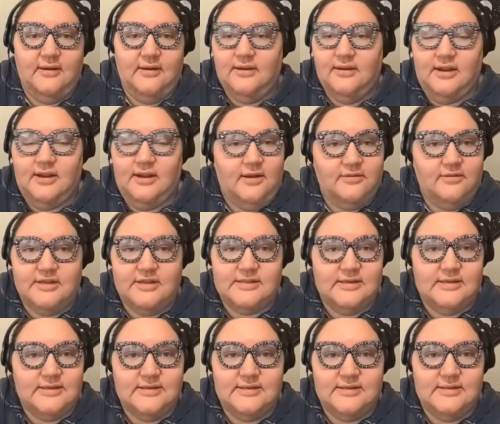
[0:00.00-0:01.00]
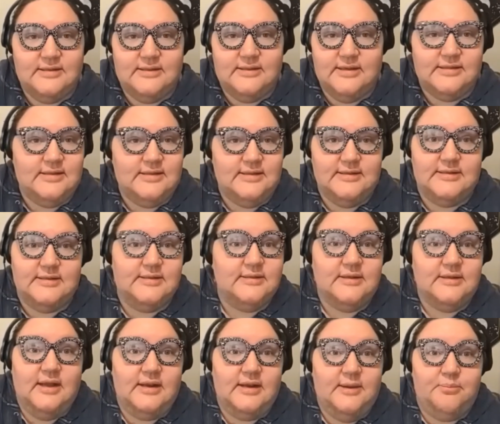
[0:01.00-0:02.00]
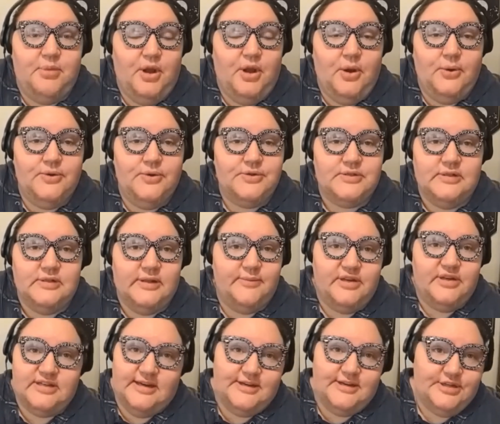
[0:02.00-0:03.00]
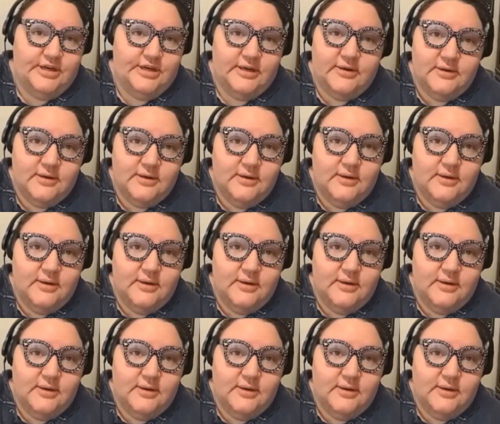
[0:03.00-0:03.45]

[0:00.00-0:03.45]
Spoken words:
this is an imposed limitation.